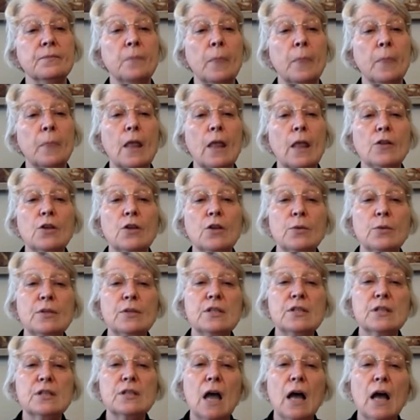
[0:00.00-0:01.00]
Although in
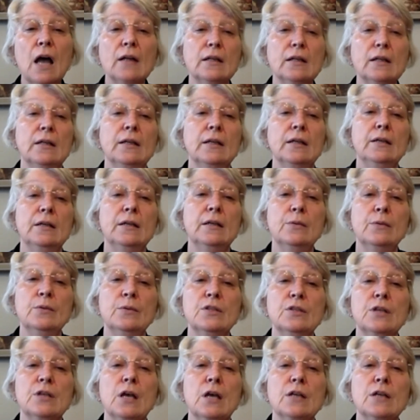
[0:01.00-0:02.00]
Scotland, it
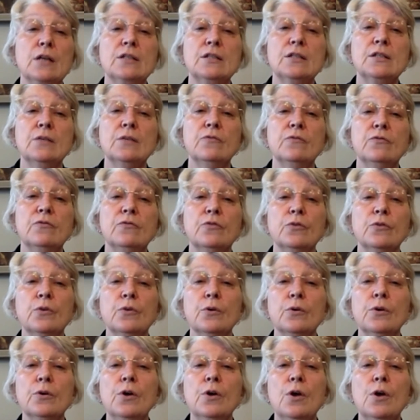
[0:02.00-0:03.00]
was custom
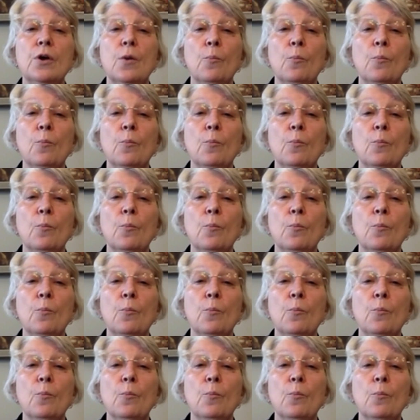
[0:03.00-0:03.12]
for